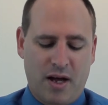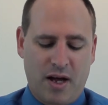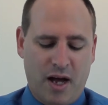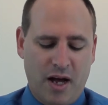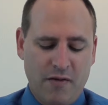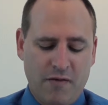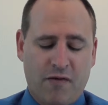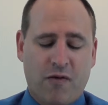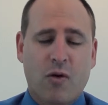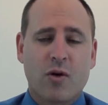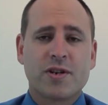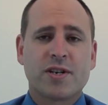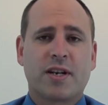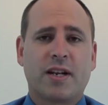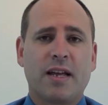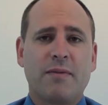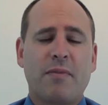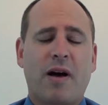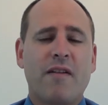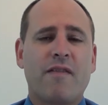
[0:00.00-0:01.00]

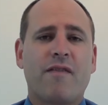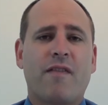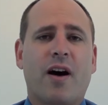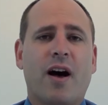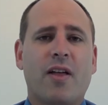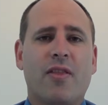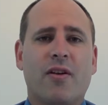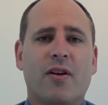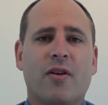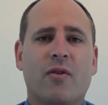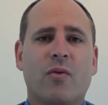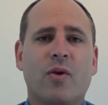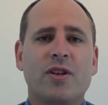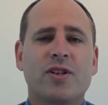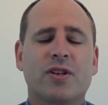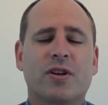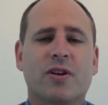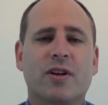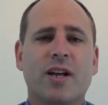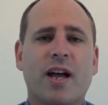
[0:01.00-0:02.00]
unfortunately, my father,
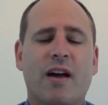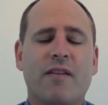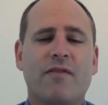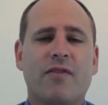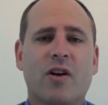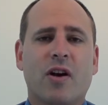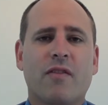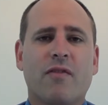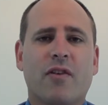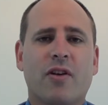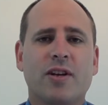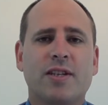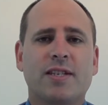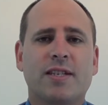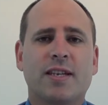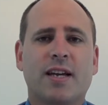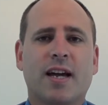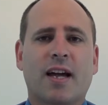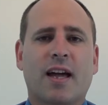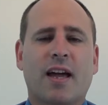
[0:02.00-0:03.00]
Richard, got very, very
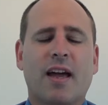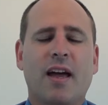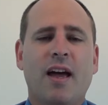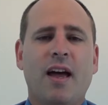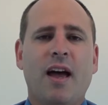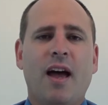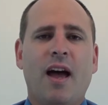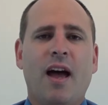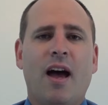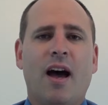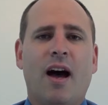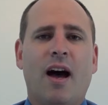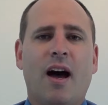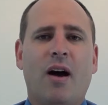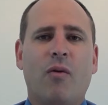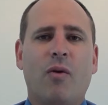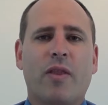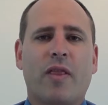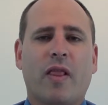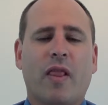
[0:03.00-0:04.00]
sick
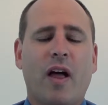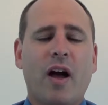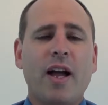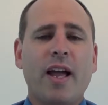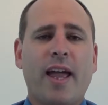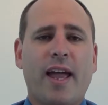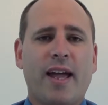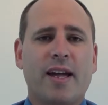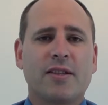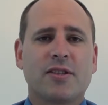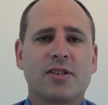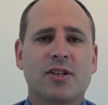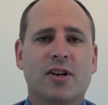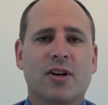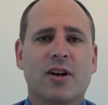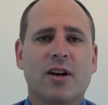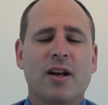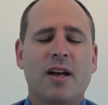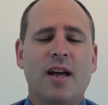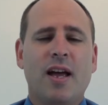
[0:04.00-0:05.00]
with lung
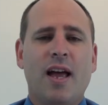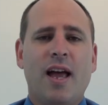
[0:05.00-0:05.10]
cancer.